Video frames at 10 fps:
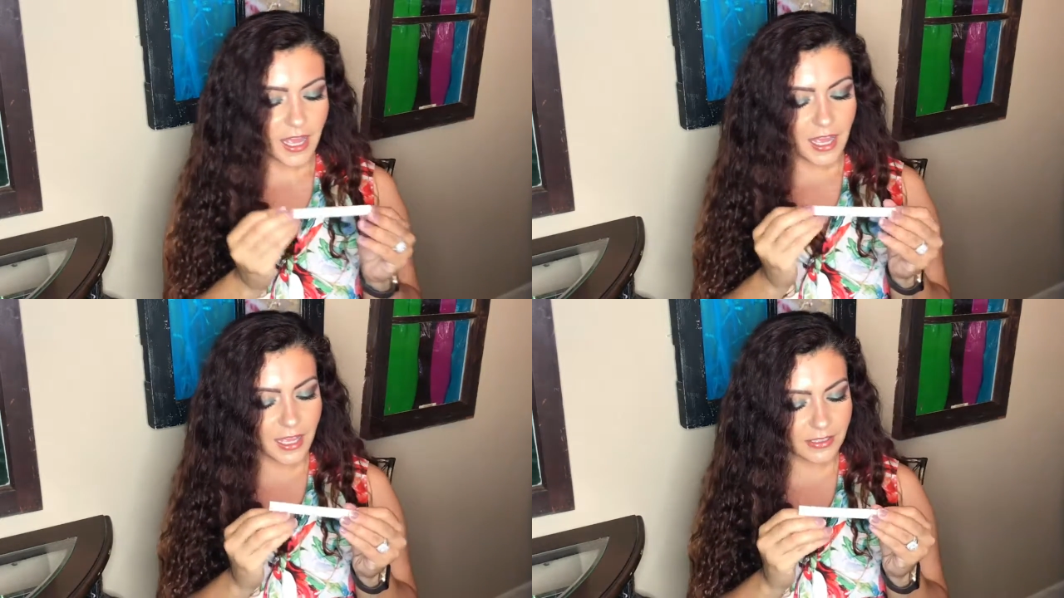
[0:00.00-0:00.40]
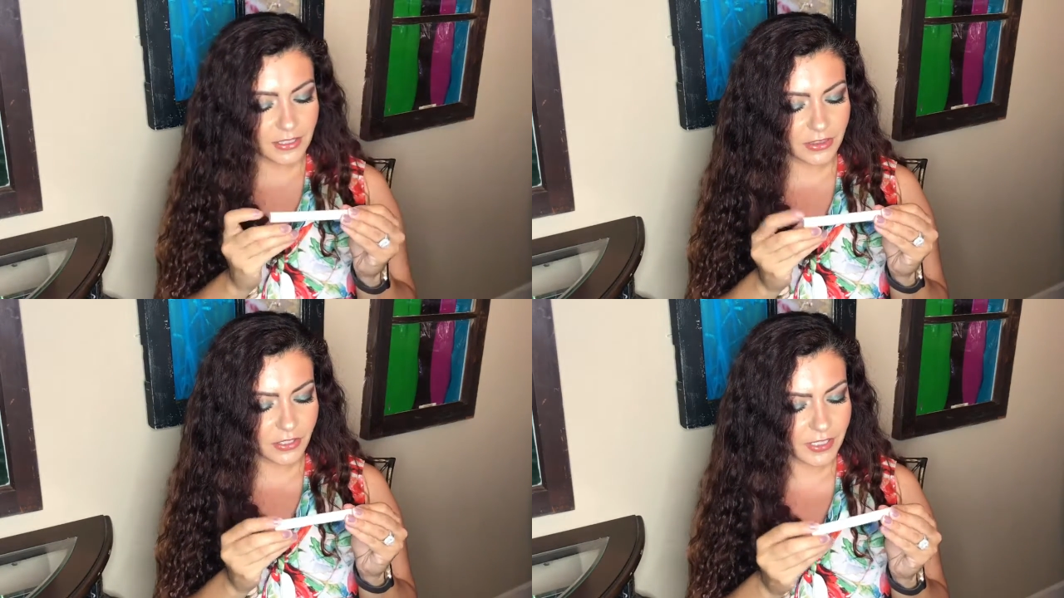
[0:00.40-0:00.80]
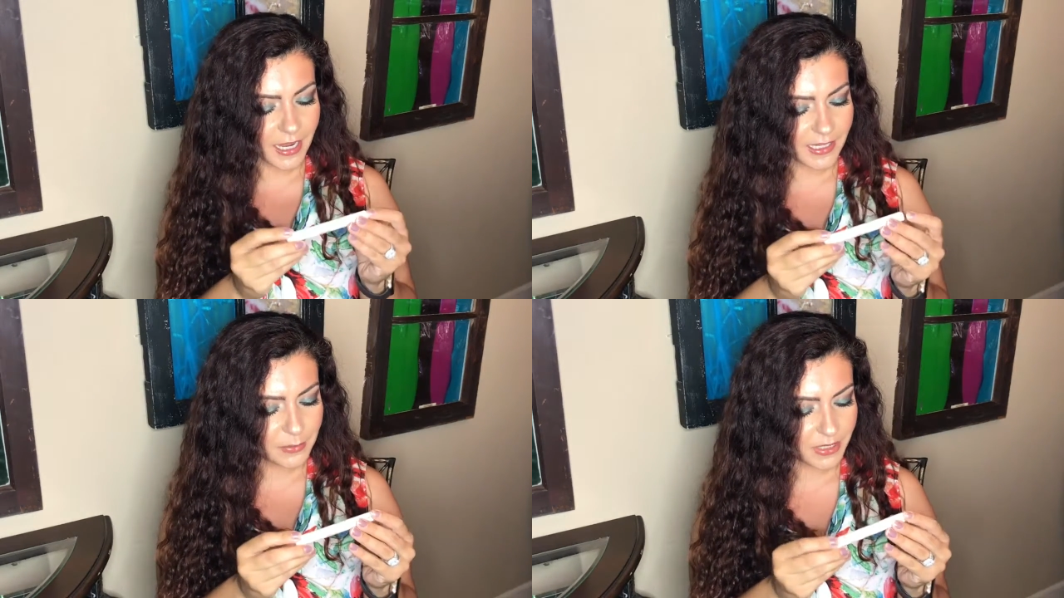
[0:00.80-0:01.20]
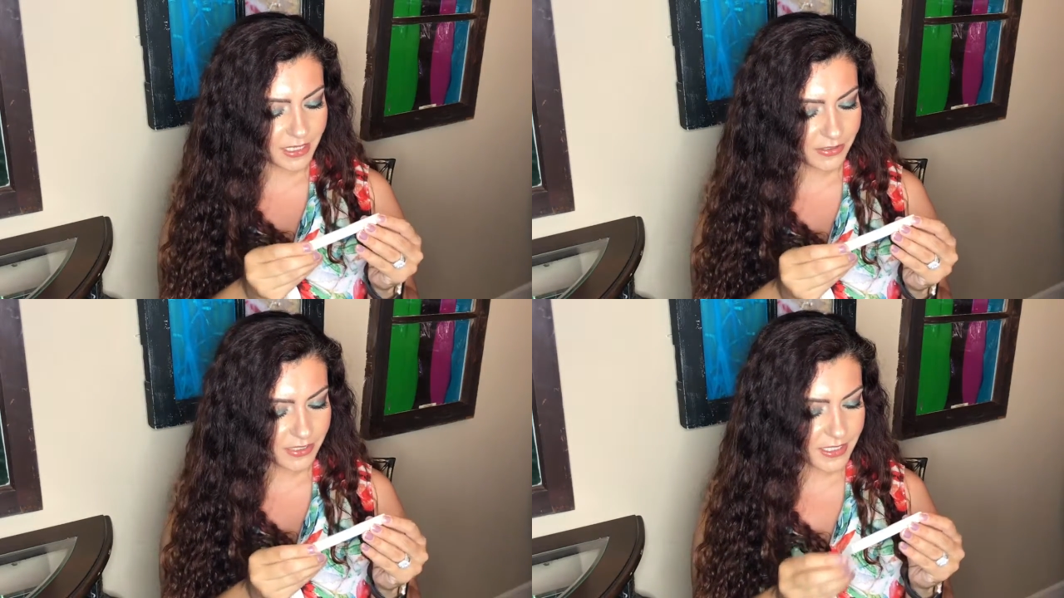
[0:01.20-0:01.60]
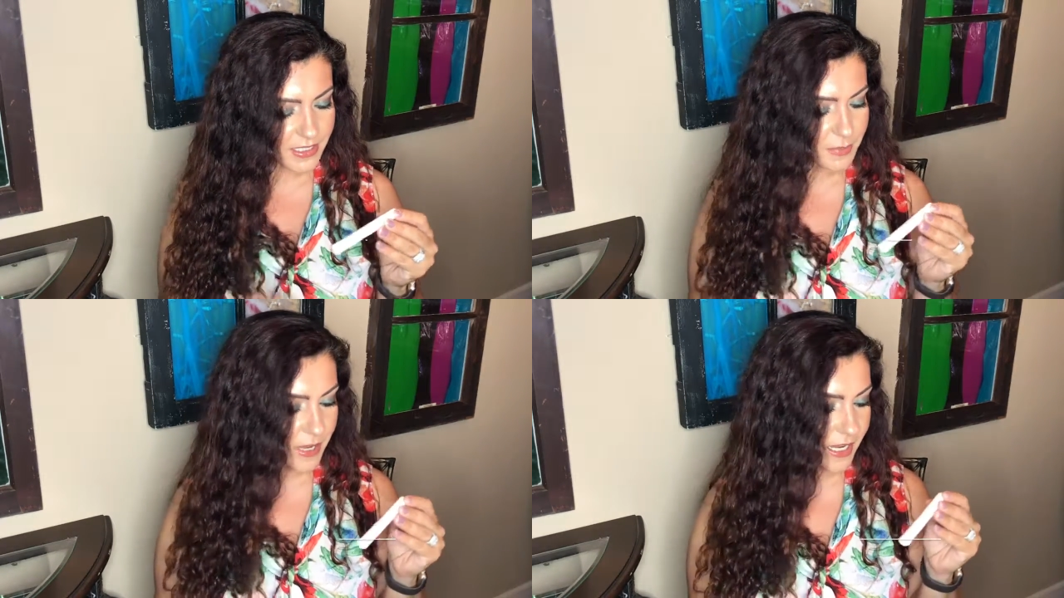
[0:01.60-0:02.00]
Uh, the third item in here
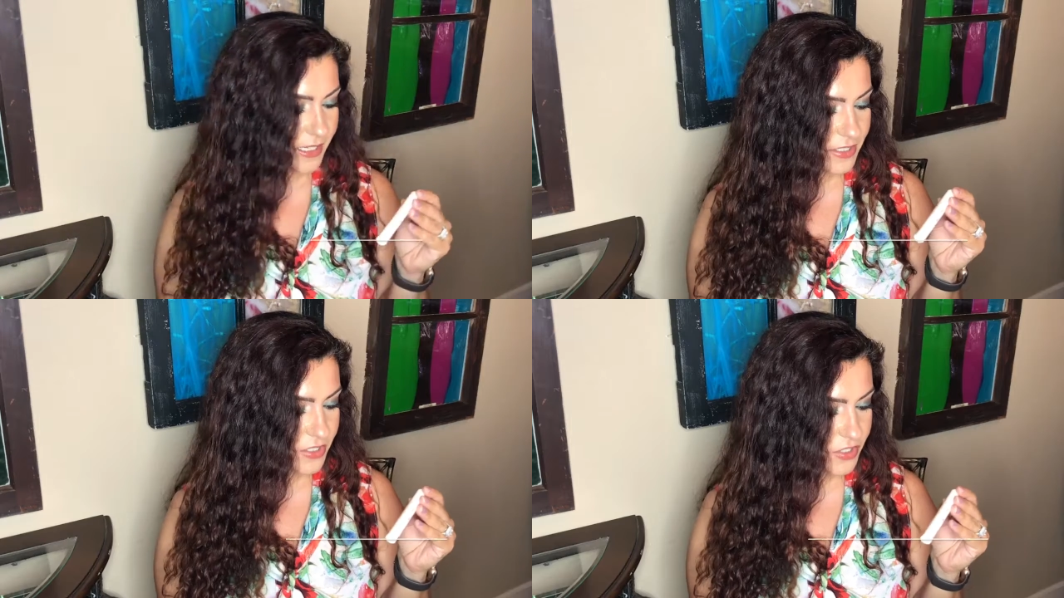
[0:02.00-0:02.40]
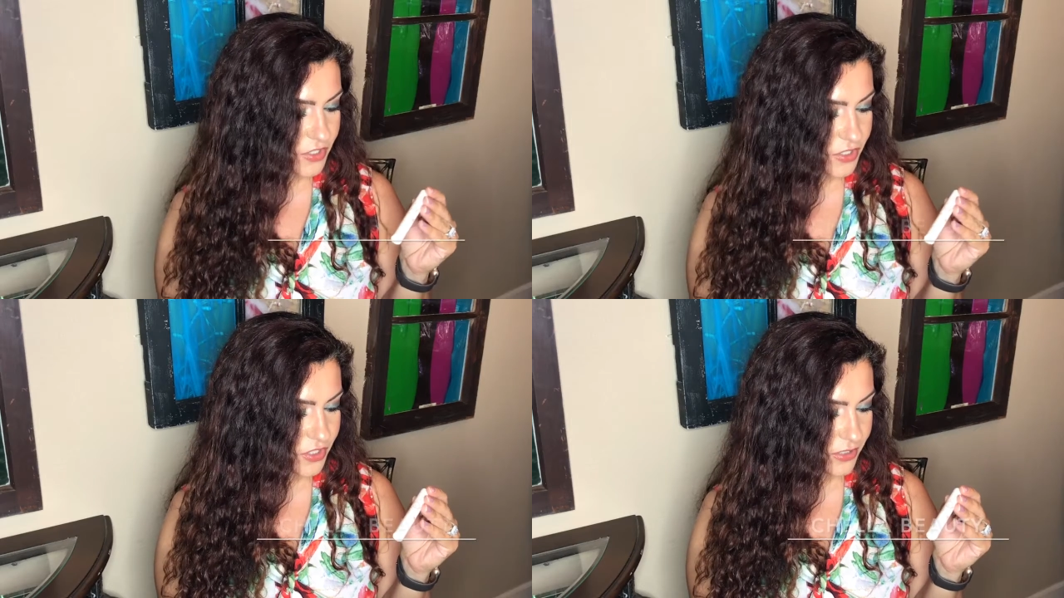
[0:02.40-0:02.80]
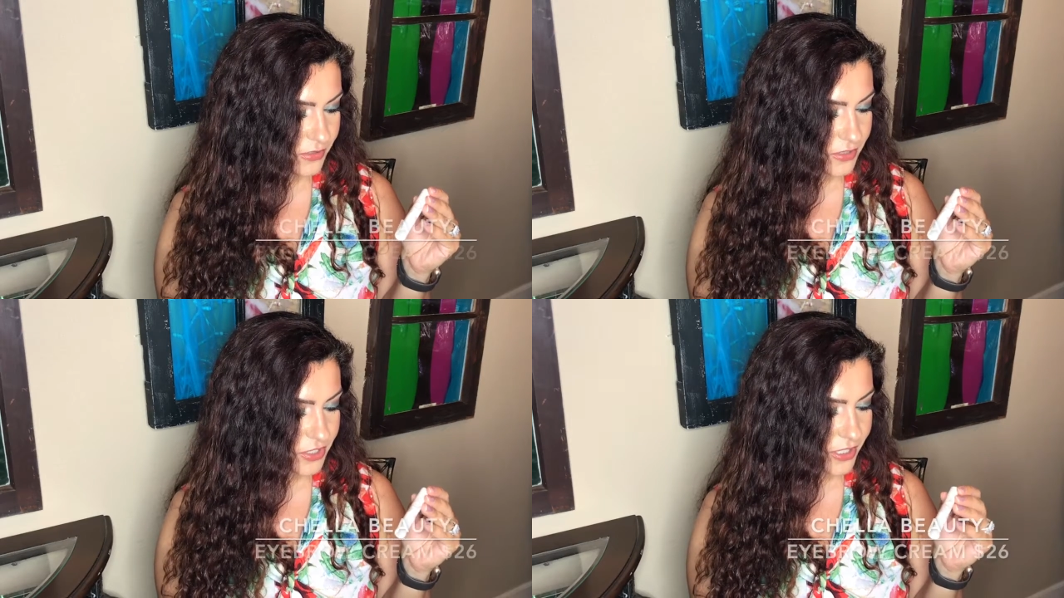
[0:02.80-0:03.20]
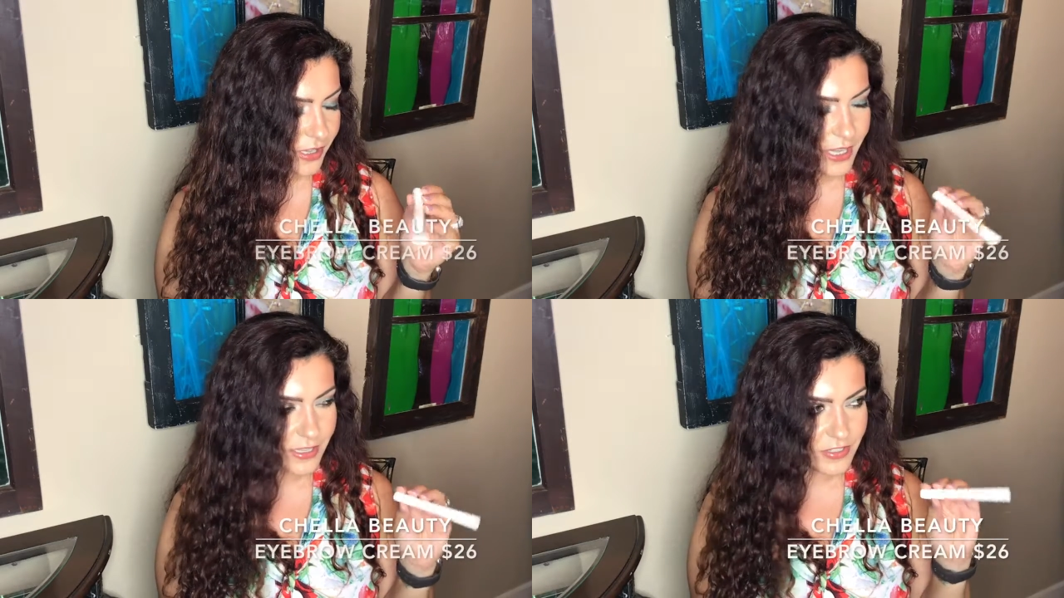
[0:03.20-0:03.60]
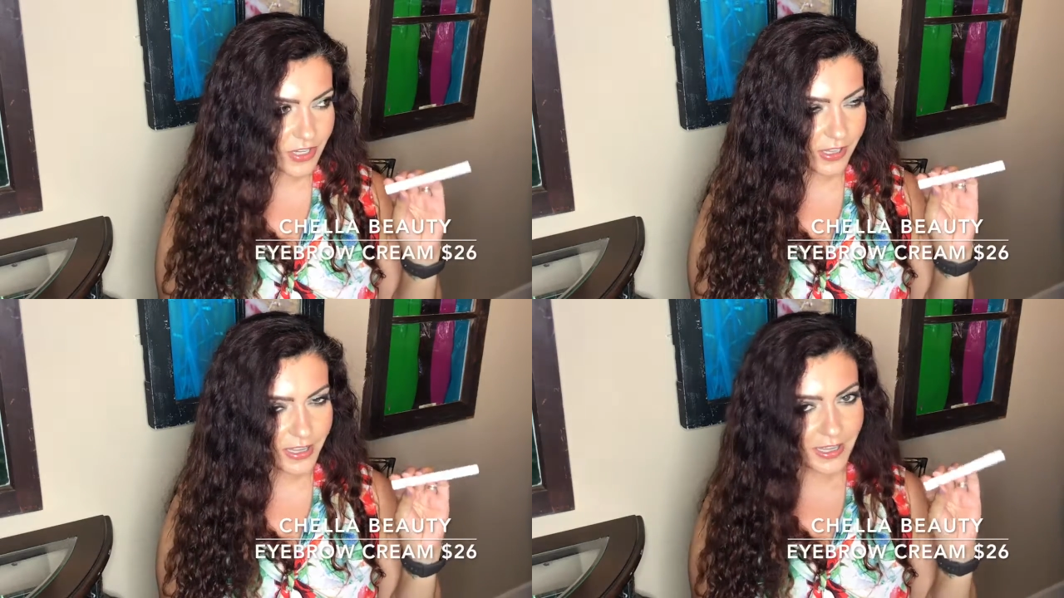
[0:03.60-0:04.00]
is by Ch Chilla,
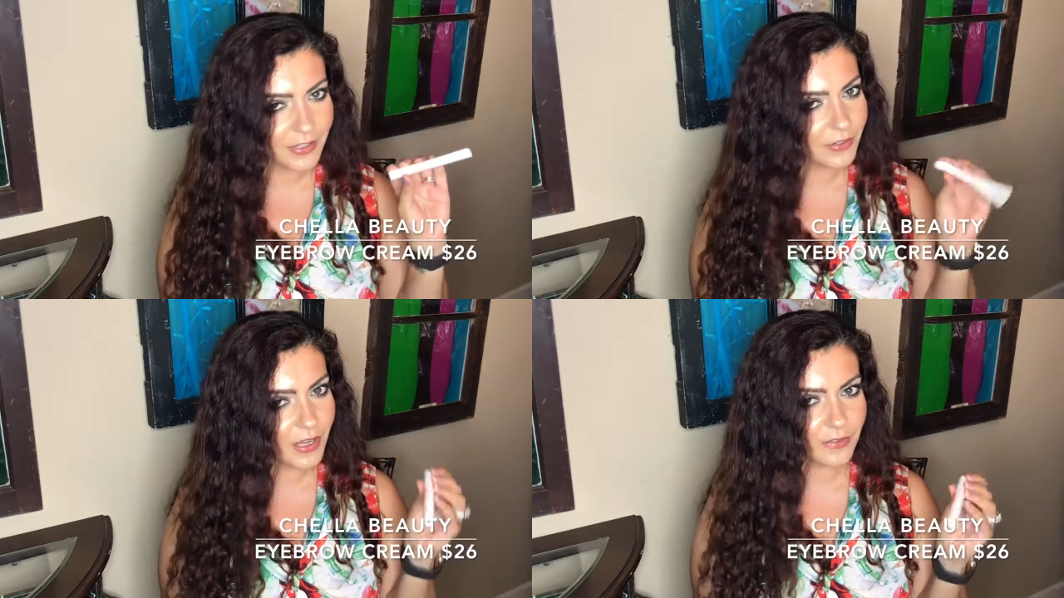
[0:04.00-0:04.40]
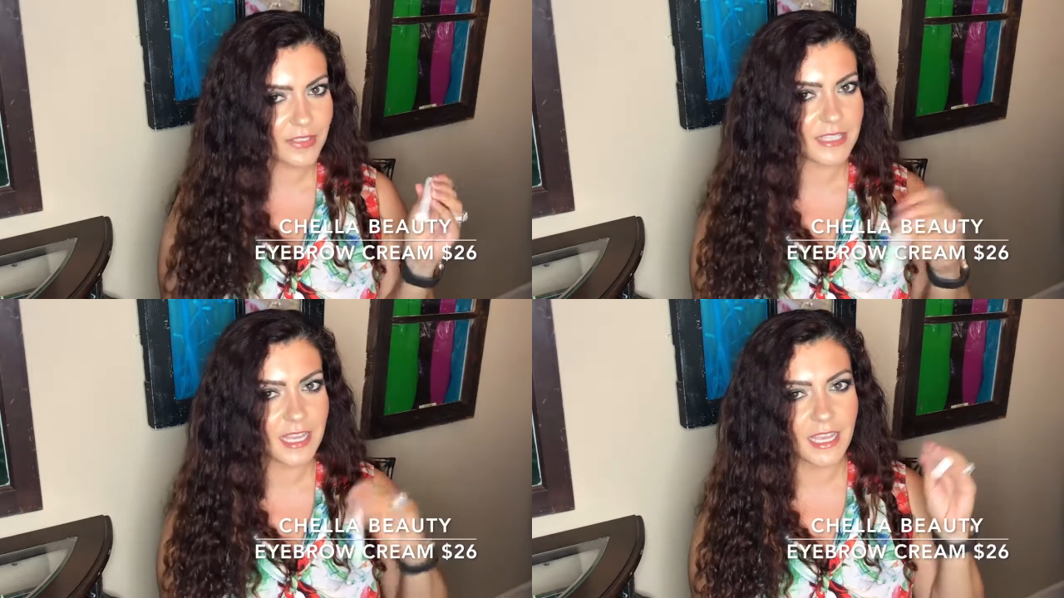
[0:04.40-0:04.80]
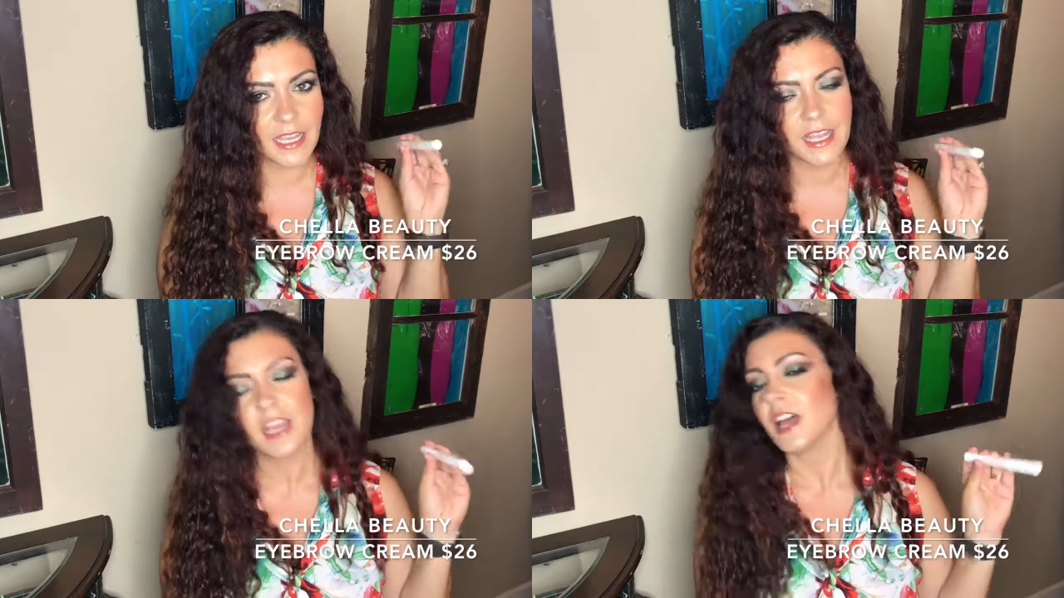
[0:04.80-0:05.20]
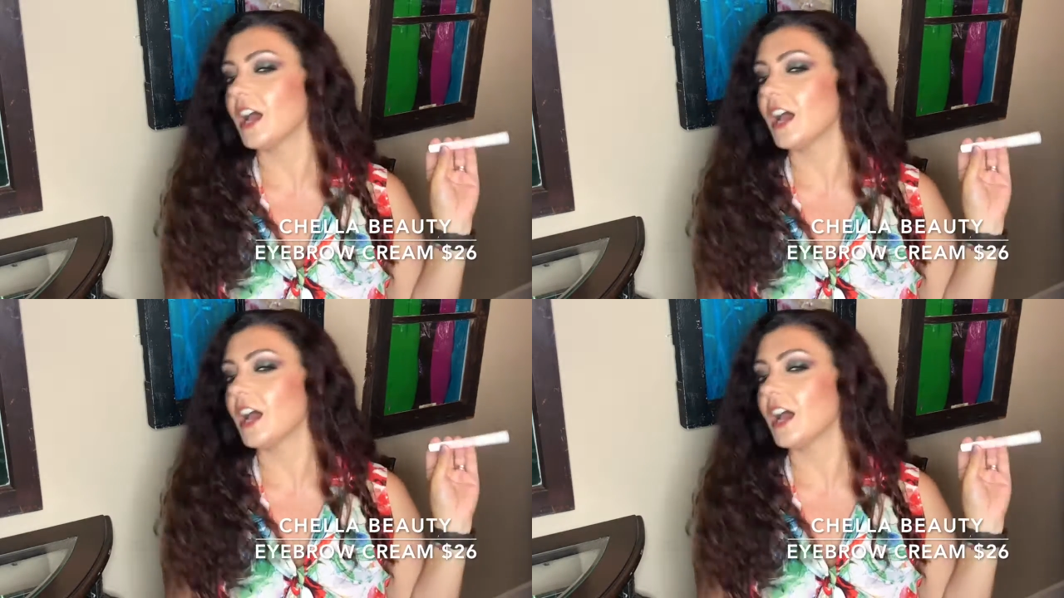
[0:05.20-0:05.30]
Chella, I don't know how you say it.